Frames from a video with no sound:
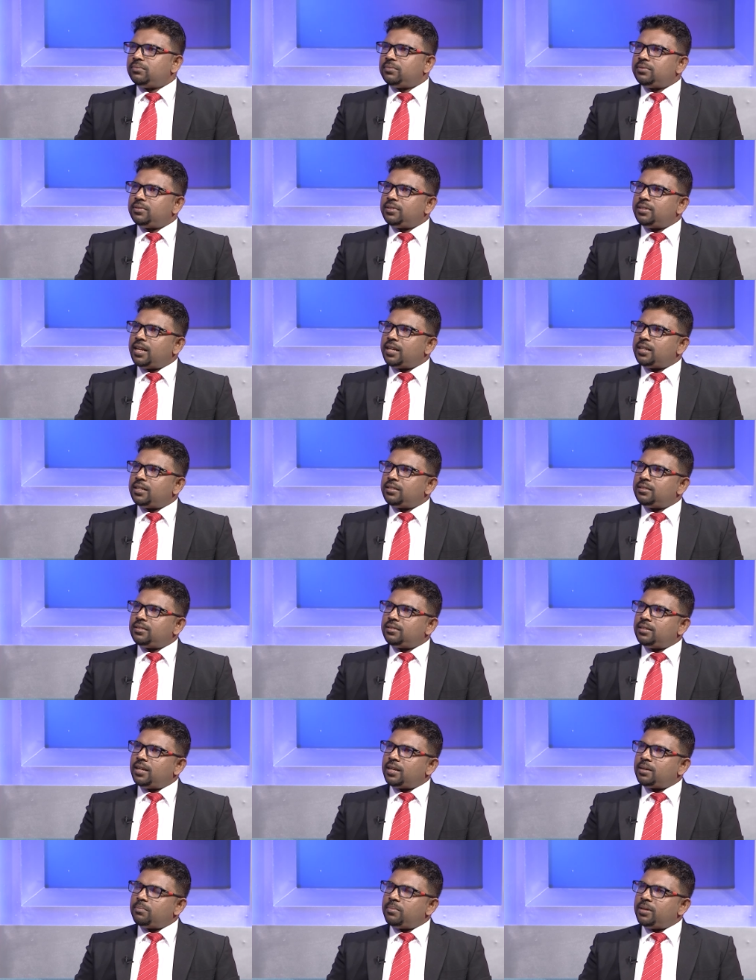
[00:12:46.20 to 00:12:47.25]
let
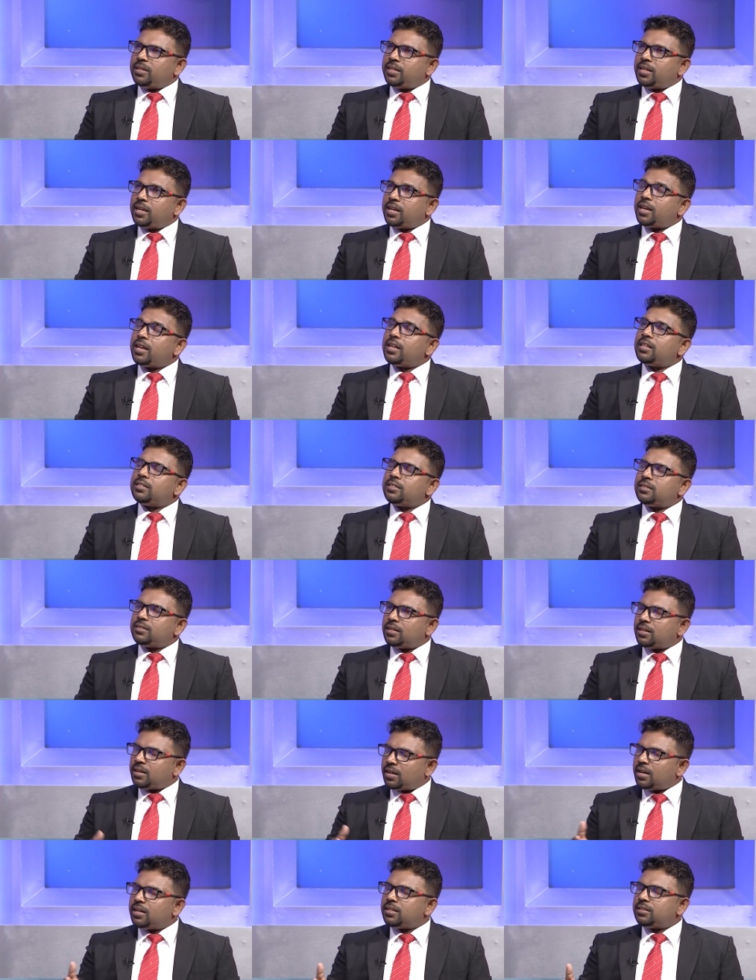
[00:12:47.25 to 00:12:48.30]
let me think. It's
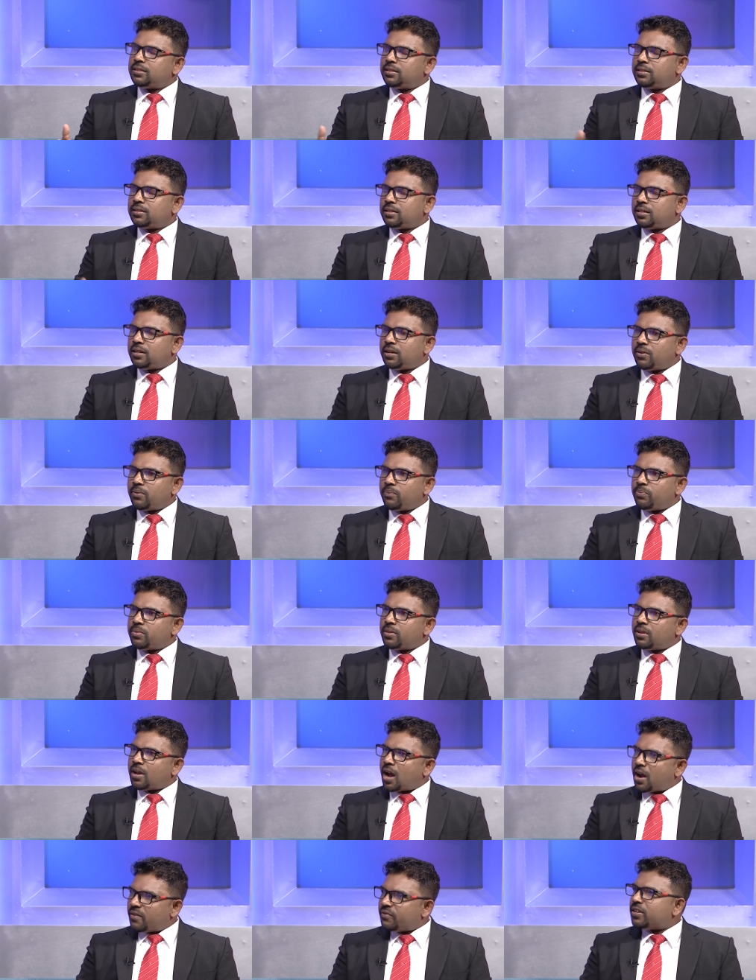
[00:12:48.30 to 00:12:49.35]
uh, it's uh,
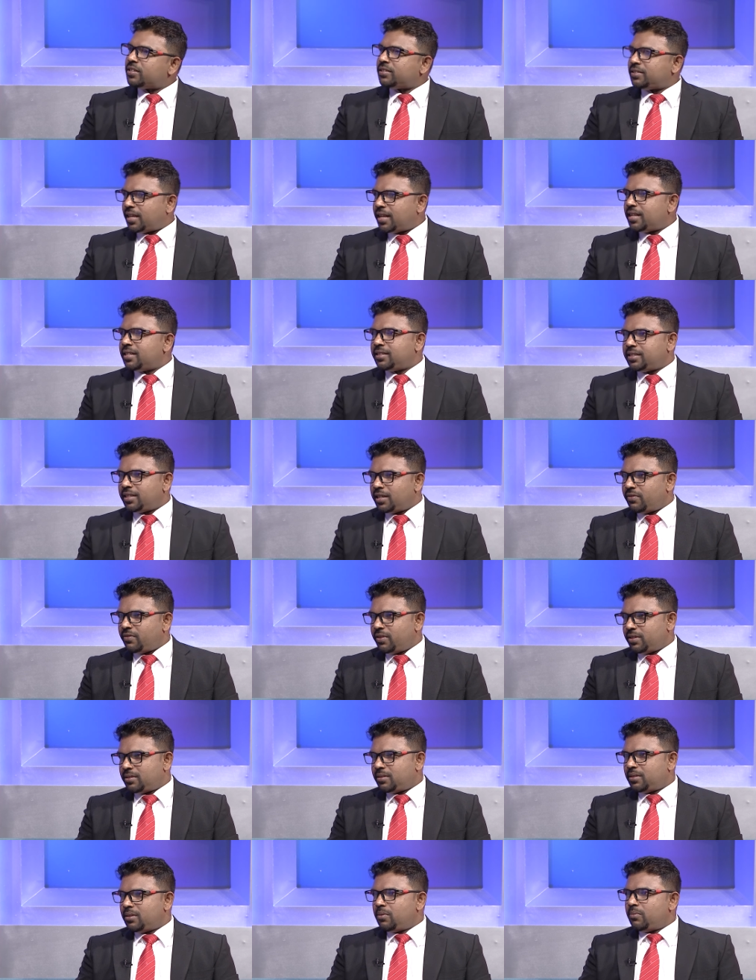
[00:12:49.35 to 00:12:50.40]
after sales
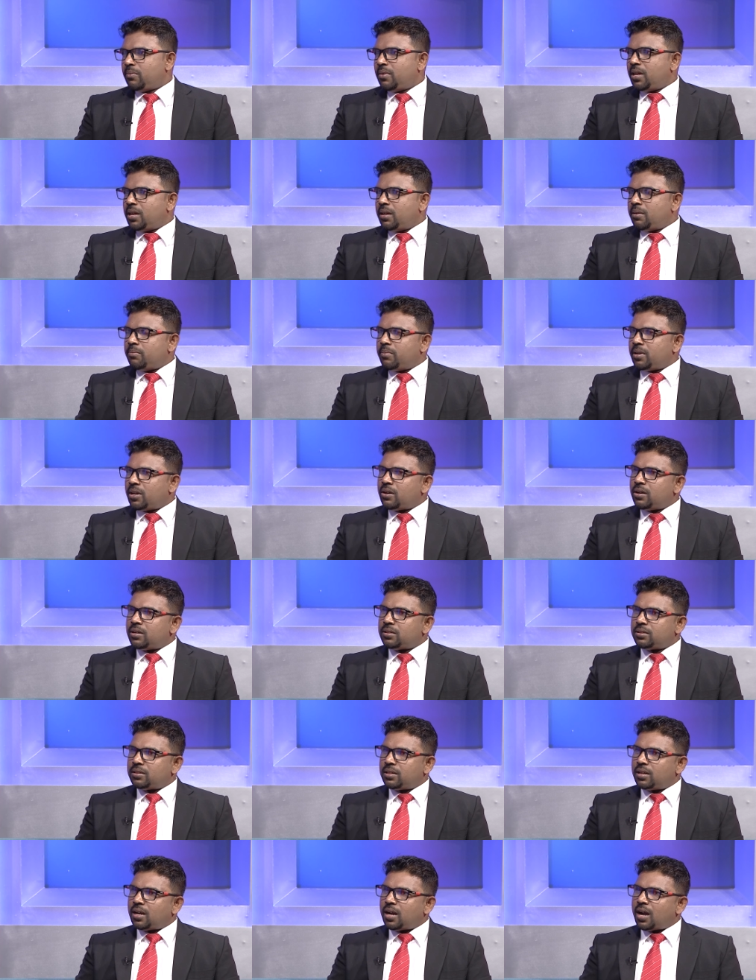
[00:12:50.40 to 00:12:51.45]
service. Okay.
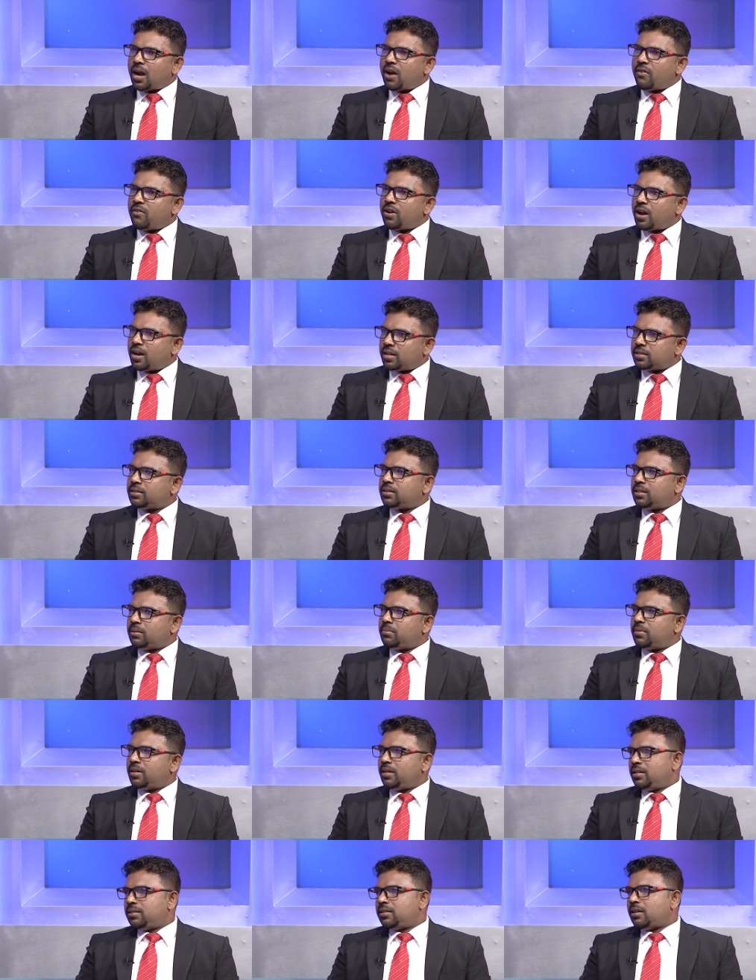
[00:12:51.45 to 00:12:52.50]
Because uh, our
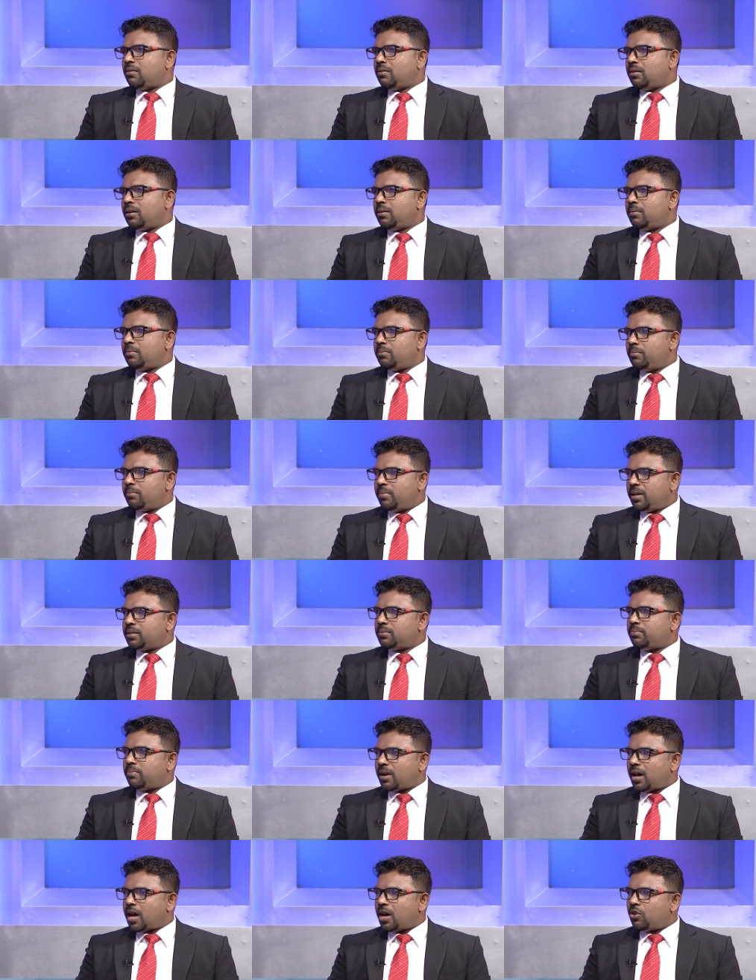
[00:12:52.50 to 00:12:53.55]
customer is our
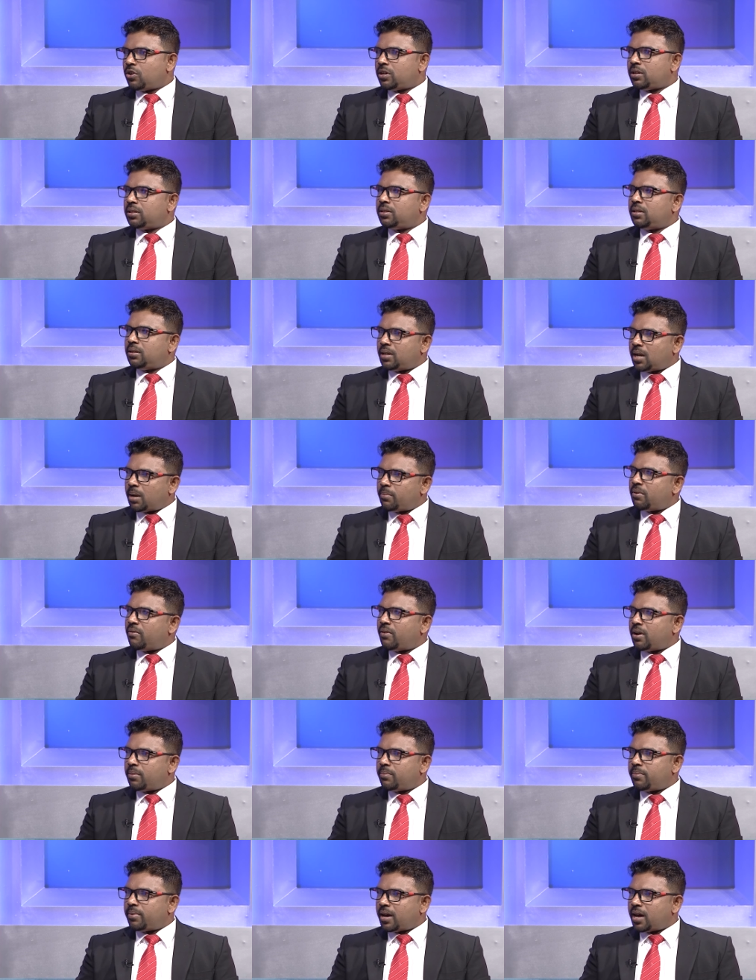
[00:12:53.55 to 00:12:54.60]
best priority, the number
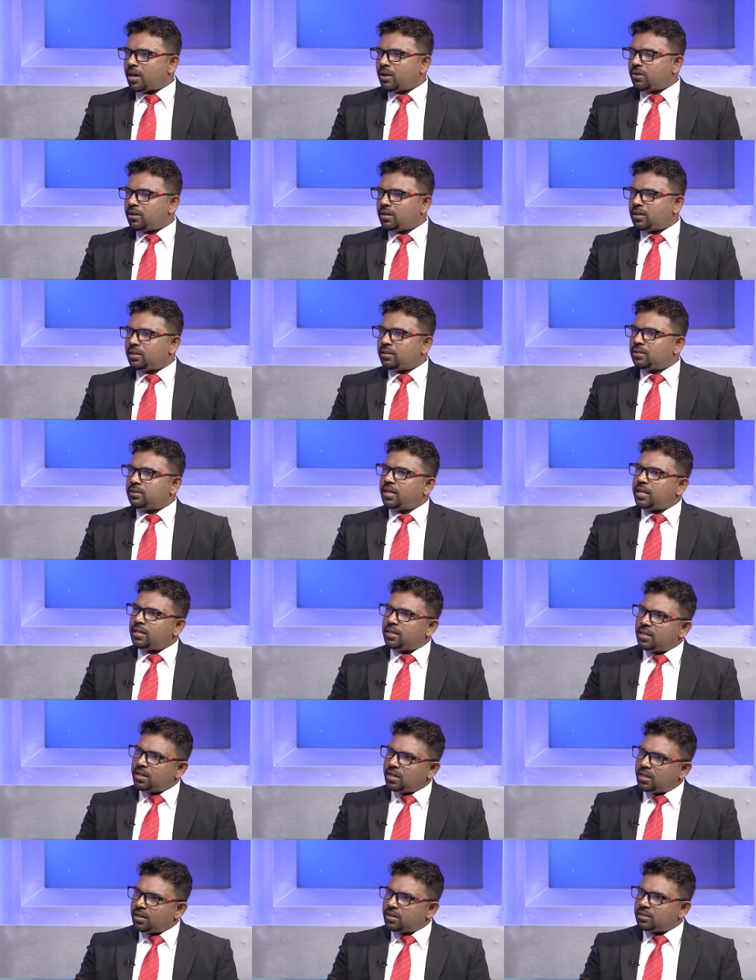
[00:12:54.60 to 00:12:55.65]
one priority. Then
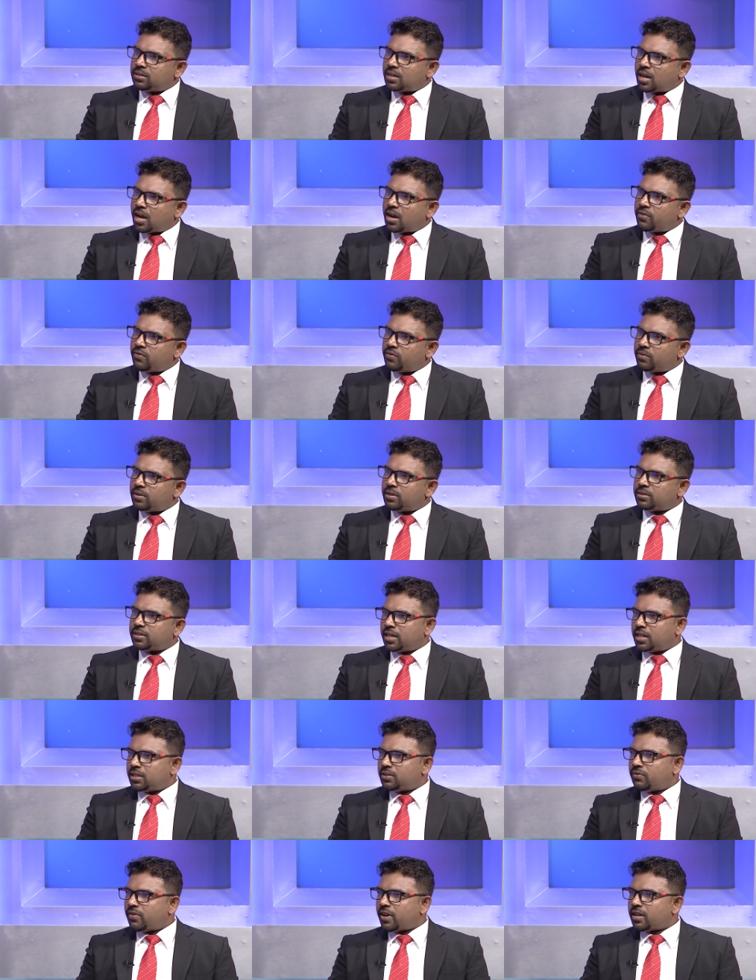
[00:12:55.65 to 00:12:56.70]
the staff
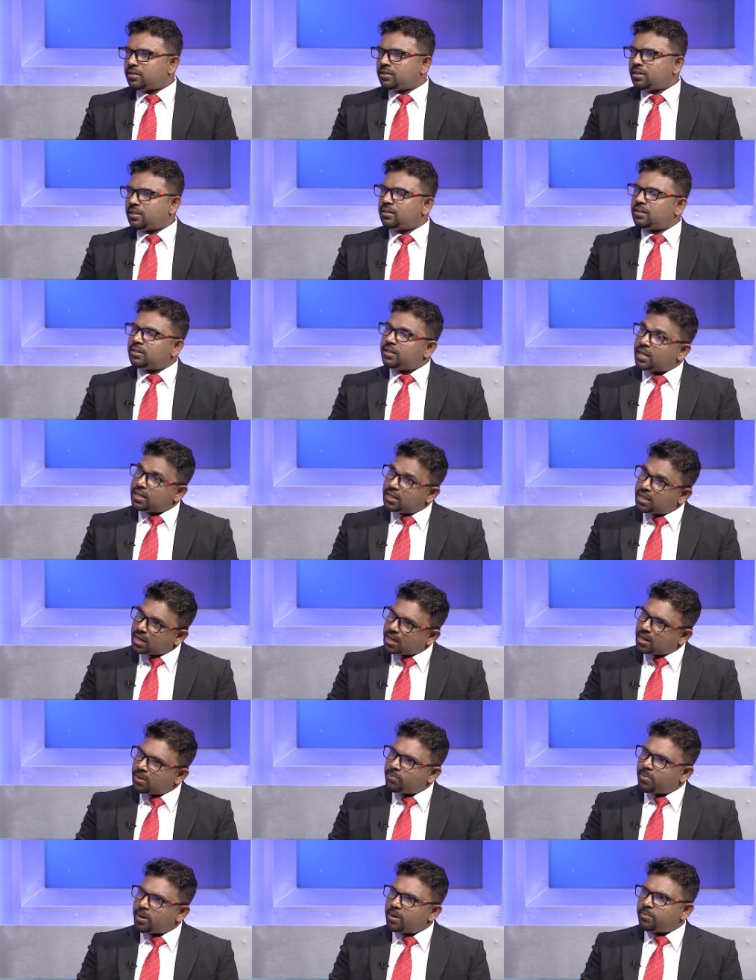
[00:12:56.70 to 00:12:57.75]
satisfaction, then the
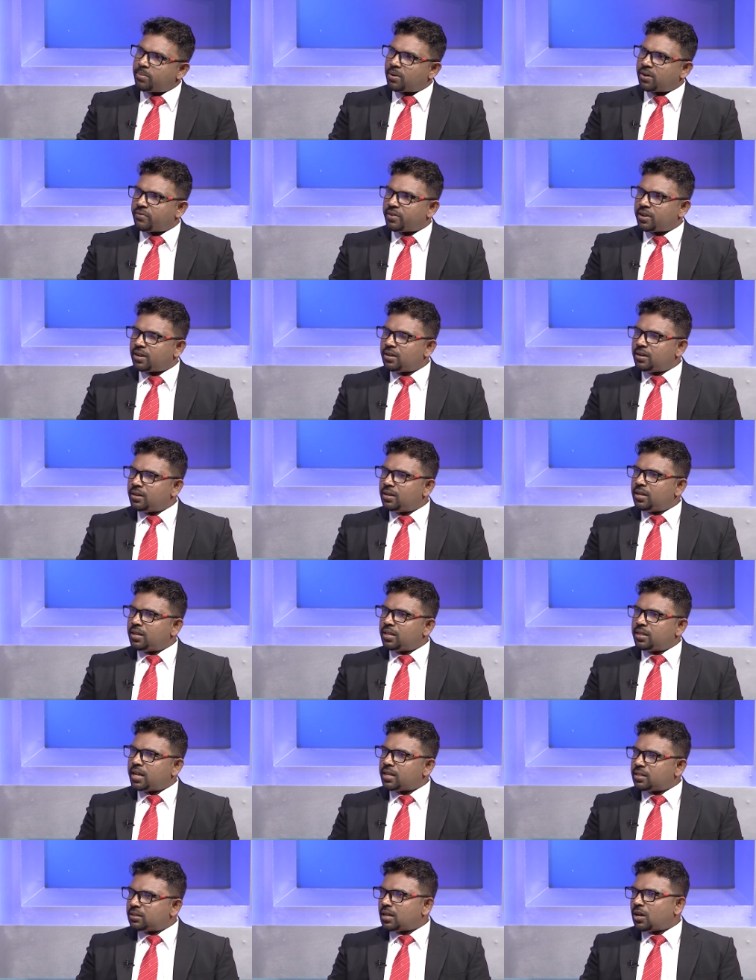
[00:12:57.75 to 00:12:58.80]
company profit.
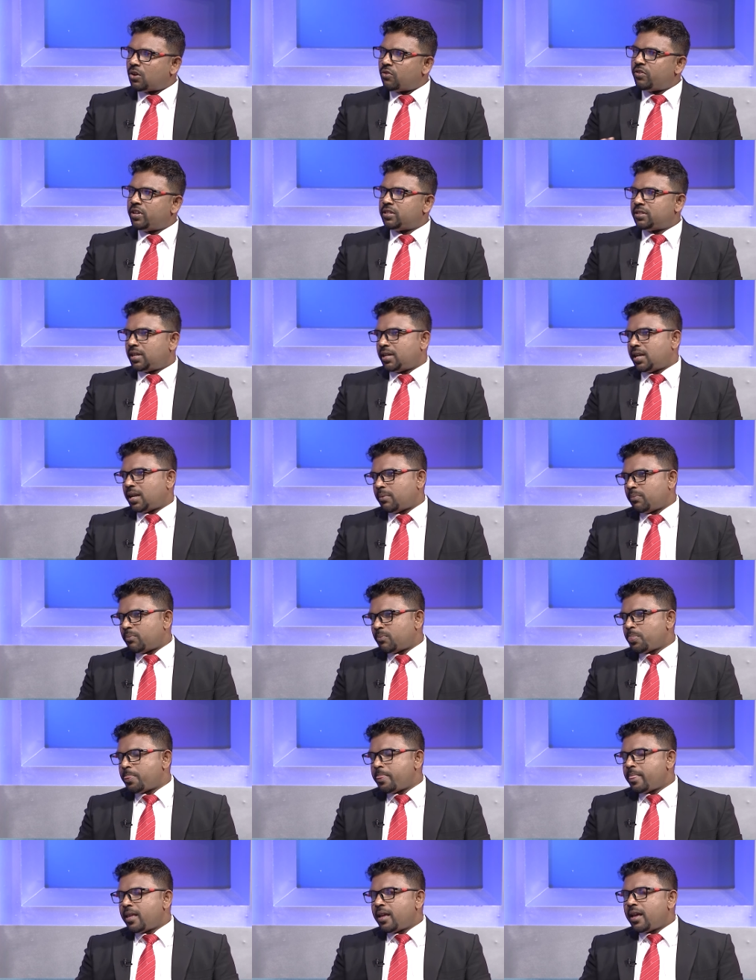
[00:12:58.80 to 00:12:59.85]
That's how we set up. Mm